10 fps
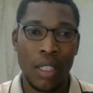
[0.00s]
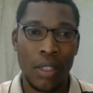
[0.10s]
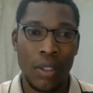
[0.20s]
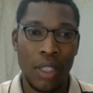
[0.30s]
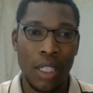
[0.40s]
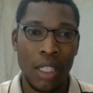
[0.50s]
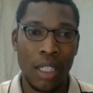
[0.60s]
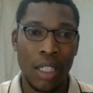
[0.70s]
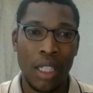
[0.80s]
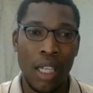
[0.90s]
Okay.
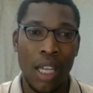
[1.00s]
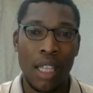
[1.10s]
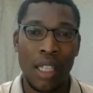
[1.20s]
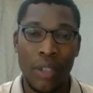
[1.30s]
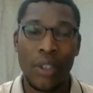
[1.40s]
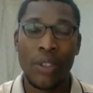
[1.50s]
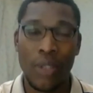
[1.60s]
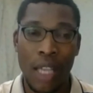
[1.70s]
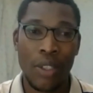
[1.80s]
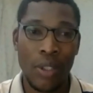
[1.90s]
And they're going to
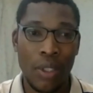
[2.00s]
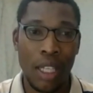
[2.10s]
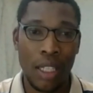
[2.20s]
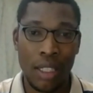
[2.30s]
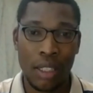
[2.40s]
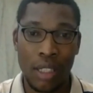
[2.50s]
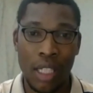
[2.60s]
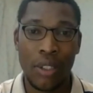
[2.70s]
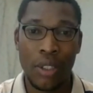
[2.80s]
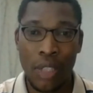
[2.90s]
ask you that. They're
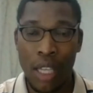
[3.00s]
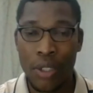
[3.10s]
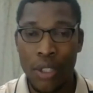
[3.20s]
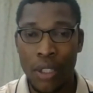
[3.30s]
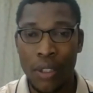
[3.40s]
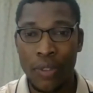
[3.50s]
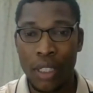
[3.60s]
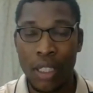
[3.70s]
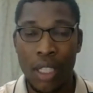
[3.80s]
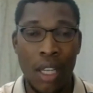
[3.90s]
going to ask you all of
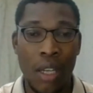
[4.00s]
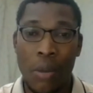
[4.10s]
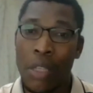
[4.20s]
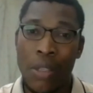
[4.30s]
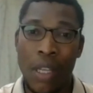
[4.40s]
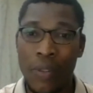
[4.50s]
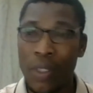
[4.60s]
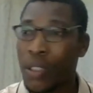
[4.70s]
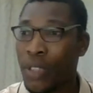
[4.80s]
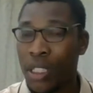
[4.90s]
this. Once you have all
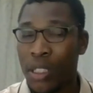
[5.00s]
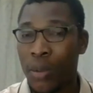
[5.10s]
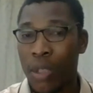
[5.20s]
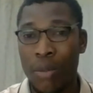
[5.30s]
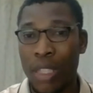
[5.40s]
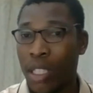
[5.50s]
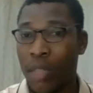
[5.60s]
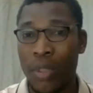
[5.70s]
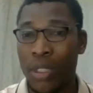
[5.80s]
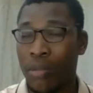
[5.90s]
of these requirements, I
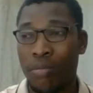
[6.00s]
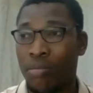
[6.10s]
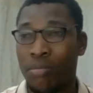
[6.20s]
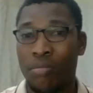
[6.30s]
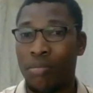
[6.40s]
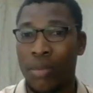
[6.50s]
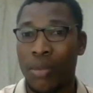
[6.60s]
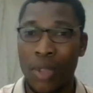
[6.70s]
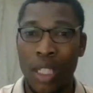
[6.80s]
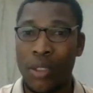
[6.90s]
mean,
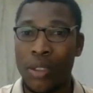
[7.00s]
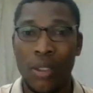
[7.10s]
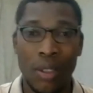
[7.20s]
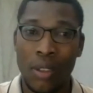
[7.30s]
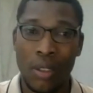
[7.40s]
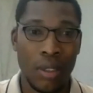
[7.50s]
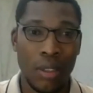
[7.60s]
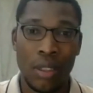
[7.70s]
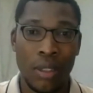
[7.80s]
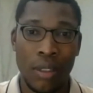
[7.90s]
you're good to go.
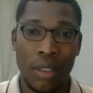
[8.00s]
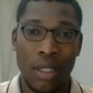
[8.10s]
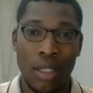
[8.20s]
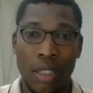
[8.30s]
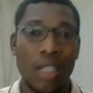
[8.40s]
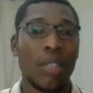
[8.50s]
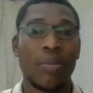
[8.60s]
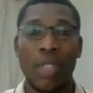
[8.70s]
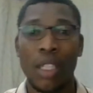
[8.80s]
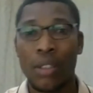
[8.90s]

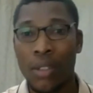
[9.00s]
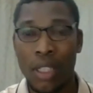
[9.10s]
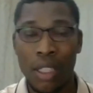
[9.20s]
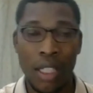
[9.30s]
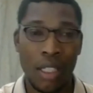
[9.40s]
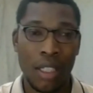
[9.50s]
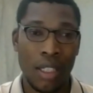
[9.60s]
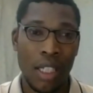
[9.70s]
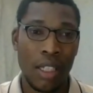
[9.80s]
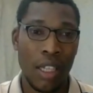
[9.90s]
Get good internet
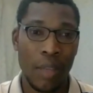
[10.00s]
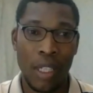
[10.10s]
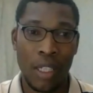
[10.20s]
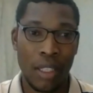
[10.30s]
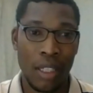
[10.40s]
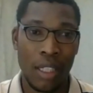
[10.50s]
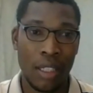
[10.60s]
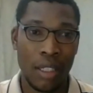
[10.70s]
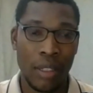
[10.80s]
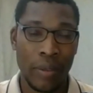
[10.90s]
and you apply. That's it.